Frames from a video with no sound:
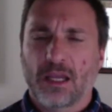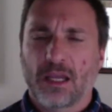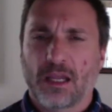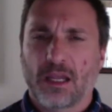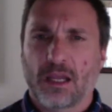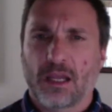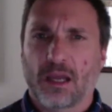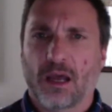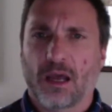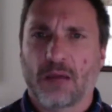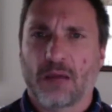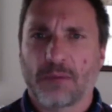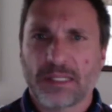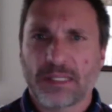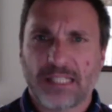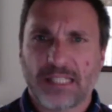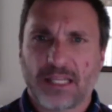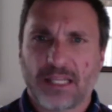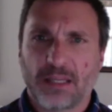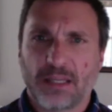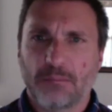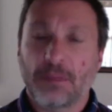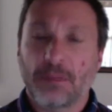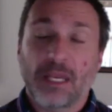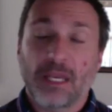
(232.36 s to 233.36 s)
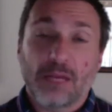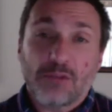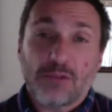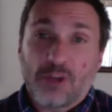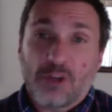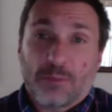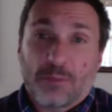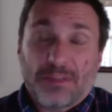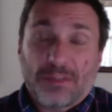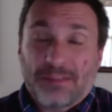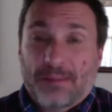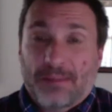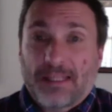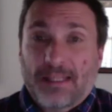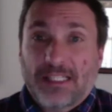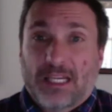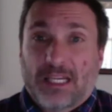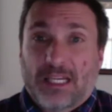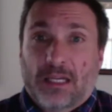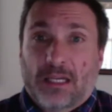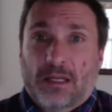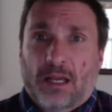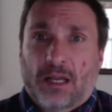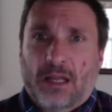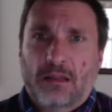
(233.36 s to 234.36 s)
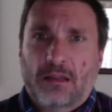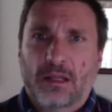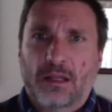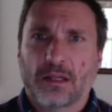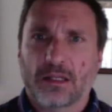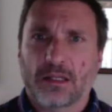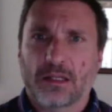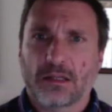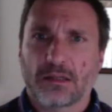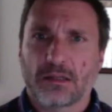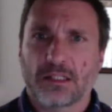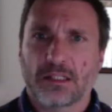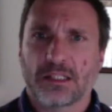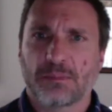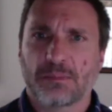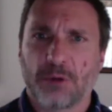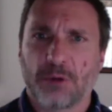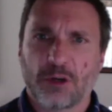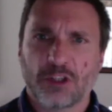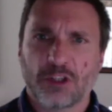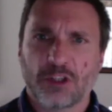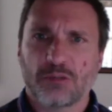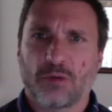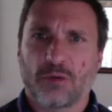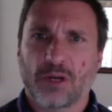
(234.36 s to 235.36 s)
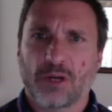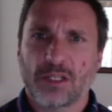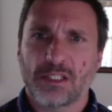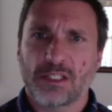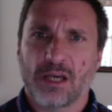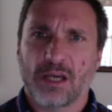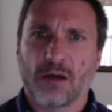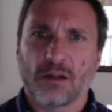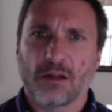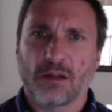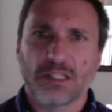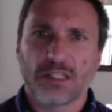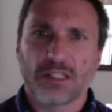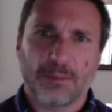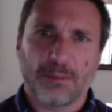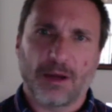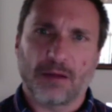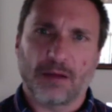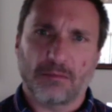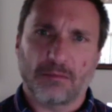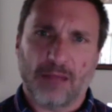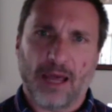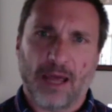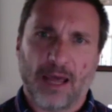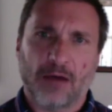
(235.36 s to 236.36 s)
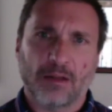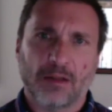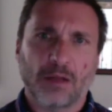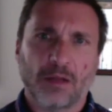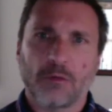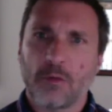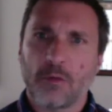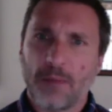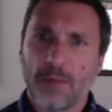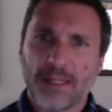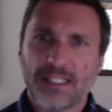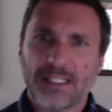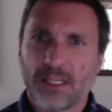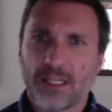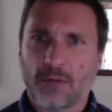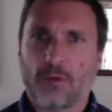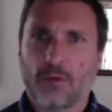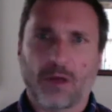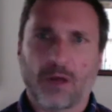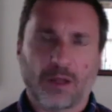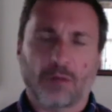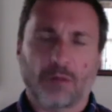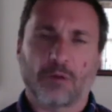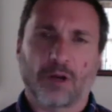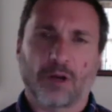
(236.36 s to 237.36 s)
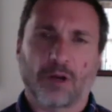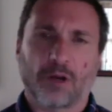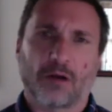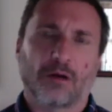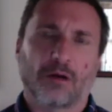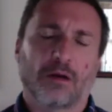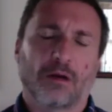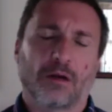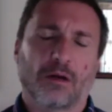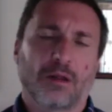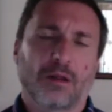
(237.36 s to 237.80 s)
because I think mediumship is messy, and I think spirits want to tell us about how they were messy while they were here.